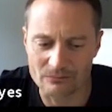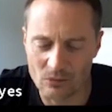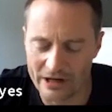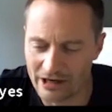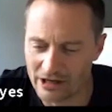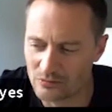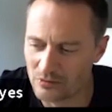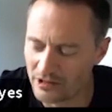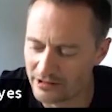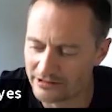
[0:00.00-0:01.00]
when I
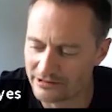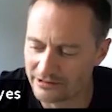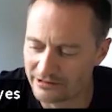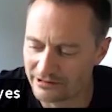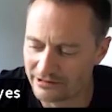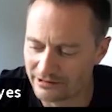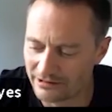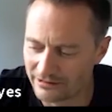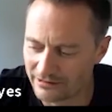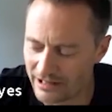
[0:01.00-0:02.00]
was
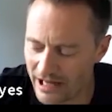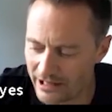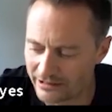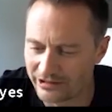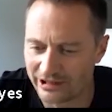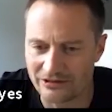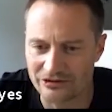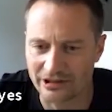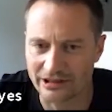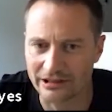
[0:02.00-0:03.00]

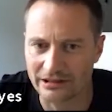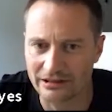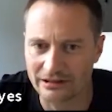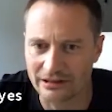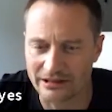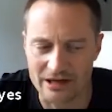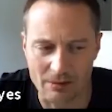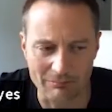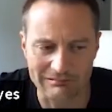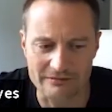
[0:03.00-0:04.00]
teaching a
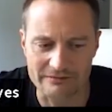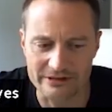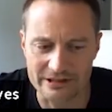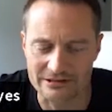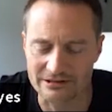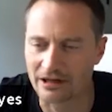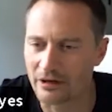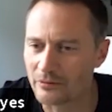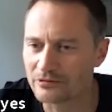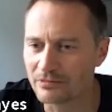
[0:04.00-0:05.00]
number of years
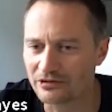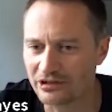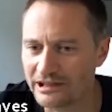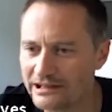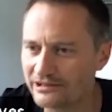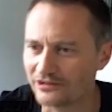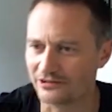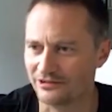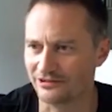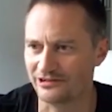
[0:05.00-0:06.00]
ago, it was much easier
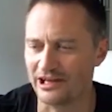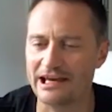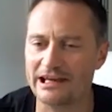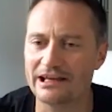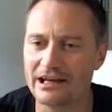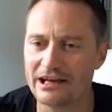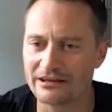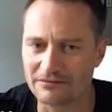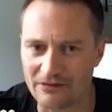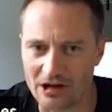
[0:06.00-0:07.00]
to say
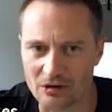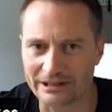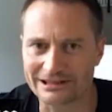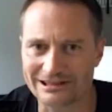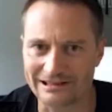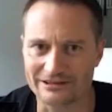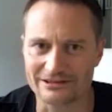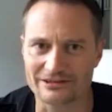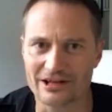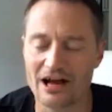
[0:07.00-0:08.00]
the following
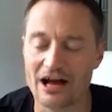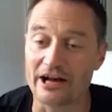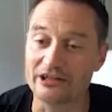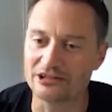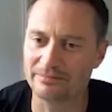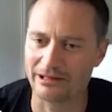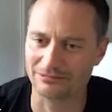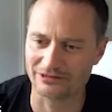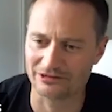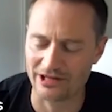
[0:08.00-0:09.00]
sentence. I used to be
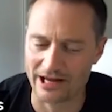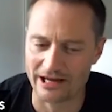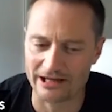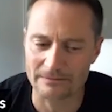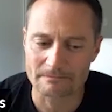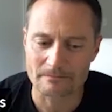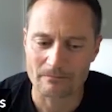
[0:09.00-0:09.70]
able to say